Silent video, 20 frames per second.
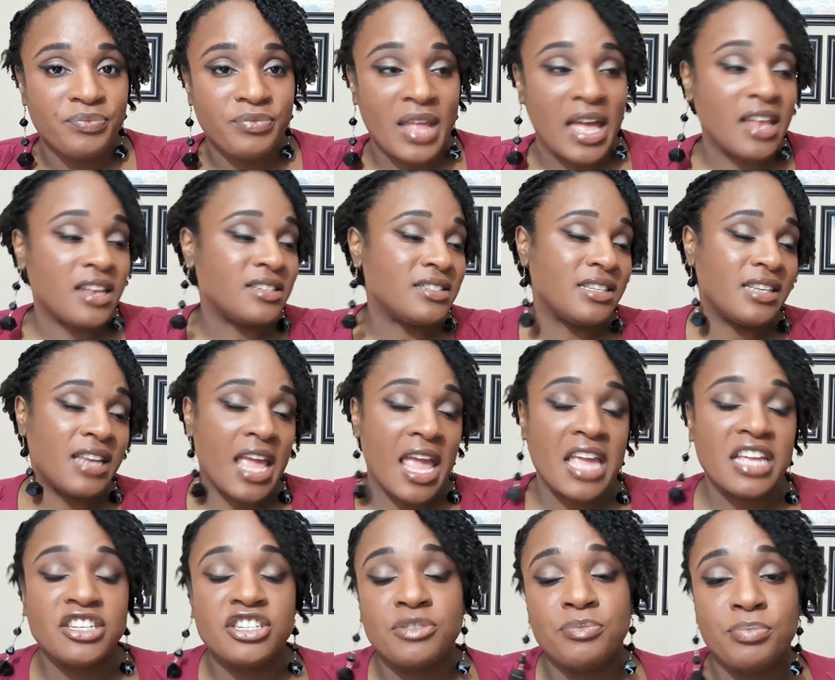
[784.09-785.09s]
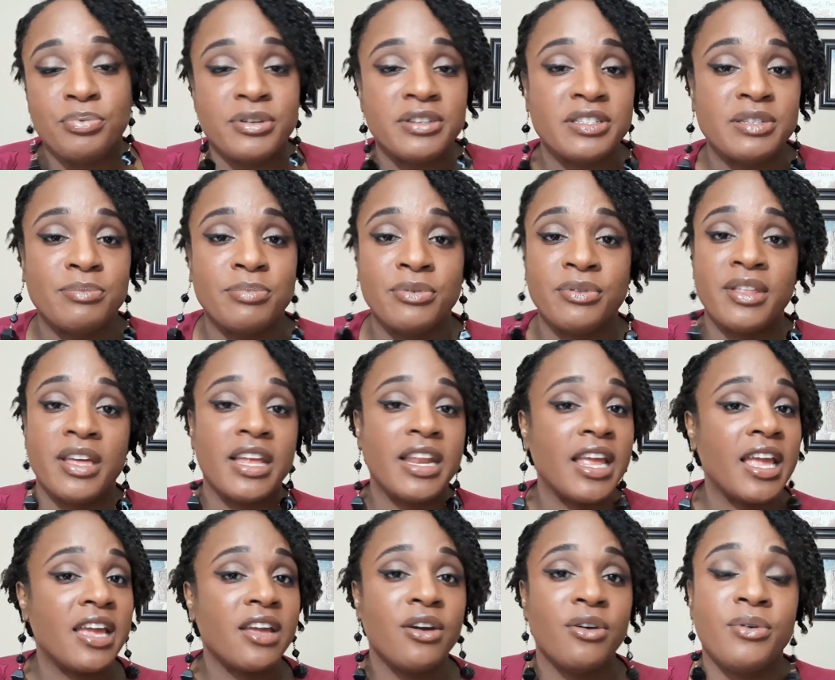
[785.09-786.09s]
That is an ancient principle that
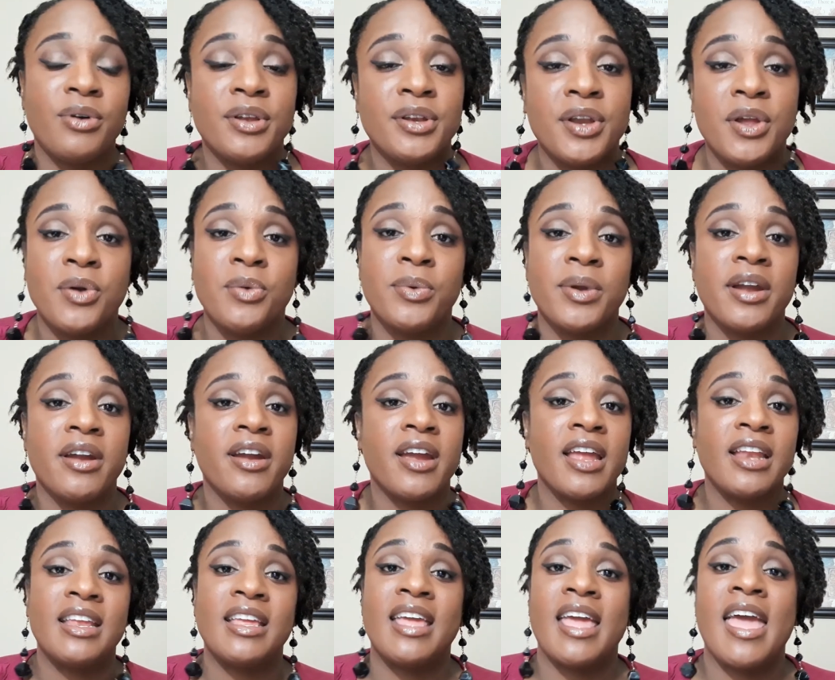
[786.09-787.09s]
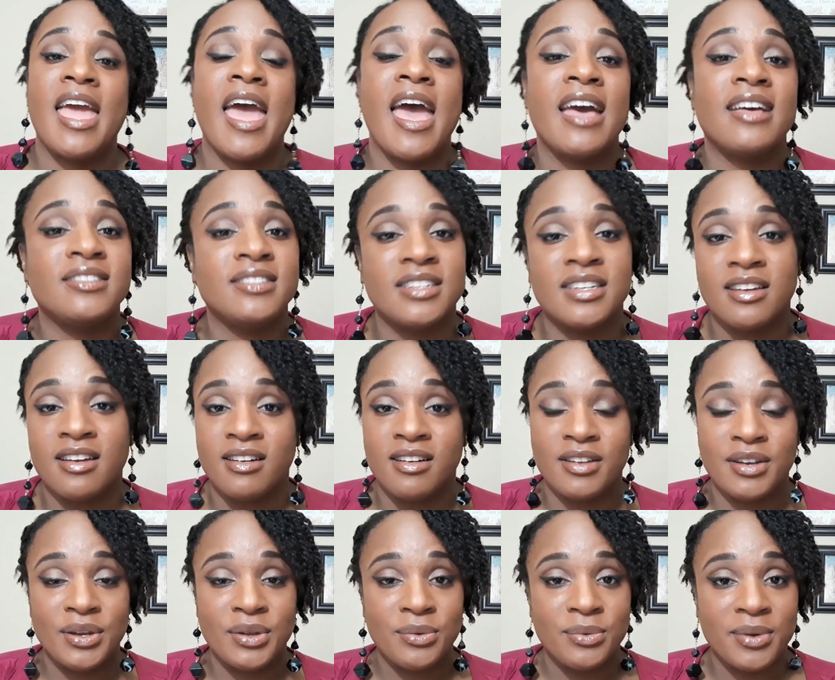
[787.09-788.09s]
ain't going nowhere, and it hasn't
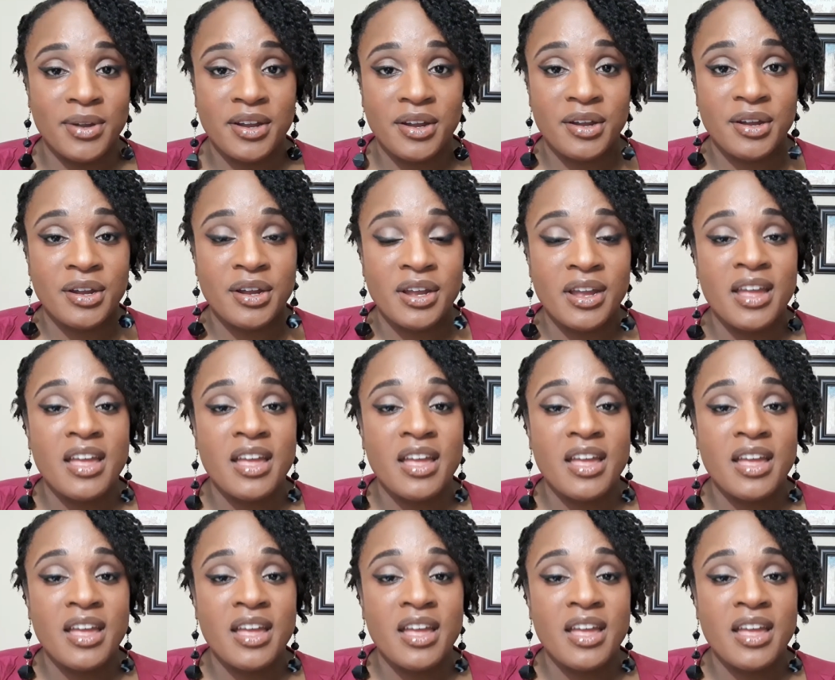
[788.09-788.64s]
gone nowhere.